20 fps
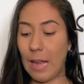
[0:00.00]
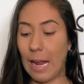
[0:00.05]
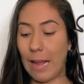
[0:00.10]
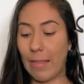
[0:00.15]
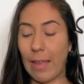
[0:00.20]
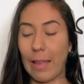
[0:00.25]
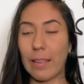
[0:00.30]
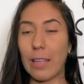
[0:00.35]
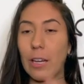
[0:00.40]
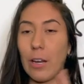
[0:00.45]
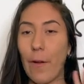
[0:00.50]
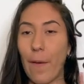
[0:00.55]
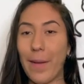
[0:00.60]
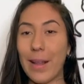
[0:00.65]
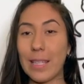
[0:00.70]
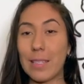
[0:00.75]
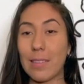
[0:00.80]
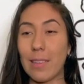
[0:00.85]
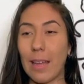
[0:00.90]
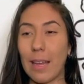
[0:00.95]
And like, you know,
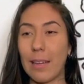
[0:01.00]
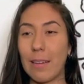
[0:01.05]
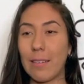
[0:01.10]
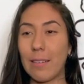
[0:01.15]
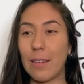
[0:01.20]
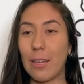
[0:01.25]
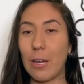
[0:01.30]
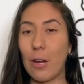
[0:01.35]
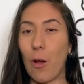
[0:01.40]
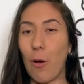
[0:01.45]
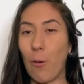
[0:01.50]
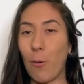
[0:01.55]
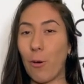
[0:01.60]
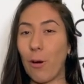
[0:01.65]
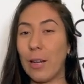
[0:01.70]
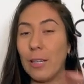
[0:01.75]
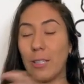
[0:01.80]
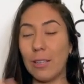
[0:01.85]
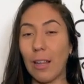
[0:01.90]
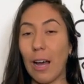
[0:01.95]
it's like, you know,
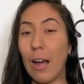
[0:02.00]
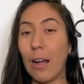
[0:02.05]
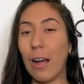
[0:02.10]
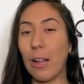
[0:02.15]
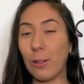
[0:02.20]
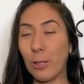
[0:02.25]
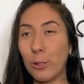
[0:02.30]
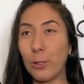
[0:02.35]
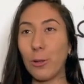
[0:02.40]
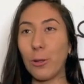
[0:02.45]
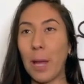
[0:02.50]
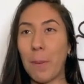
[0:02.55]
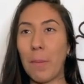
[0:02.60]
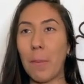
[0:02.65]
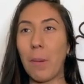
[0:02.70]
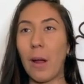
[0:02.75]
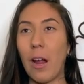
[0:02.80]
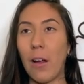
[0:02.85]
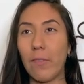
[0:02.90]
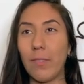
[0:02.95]
a
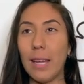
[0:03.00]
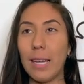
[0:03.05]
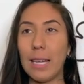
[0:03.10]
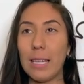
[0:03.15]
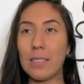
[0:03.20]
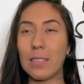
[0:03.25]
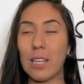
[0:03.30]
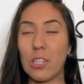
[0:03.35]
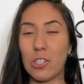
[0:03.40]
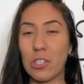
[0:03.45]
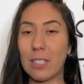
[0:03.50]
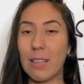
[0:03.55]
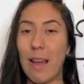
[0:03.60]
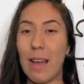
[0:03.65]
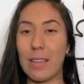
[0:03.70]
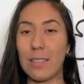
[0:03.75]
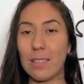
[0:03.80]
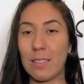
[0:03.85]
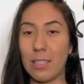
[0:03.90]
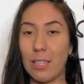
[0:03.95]
Lululemon pair of leggings that just
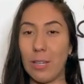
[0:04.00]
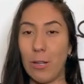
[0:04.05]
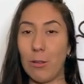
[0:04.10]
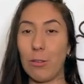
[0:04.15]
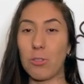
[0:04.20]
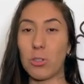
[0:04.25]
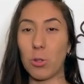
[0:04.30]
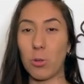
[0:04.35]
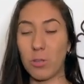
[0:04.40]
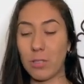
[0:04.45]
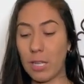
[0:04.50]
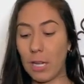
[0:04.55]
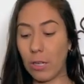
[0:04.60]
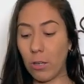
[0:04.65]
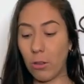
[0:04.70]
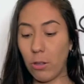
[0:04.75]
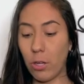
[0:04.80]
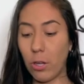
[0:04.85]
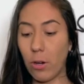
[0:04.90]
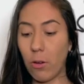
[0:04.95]
has, you know, the
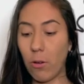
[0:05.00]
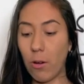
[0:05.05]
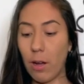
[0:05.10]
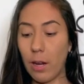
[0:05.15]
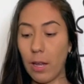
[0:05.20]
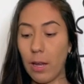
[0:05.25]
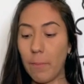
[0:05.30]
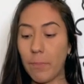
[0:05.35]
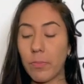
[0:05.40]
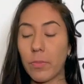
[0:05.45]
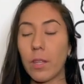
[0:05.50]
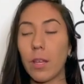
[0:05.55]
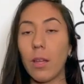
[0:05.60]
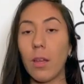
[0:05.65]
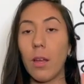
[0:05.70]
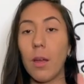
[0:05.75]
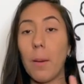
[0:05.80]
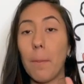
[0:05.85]
SoulCycle logo on it.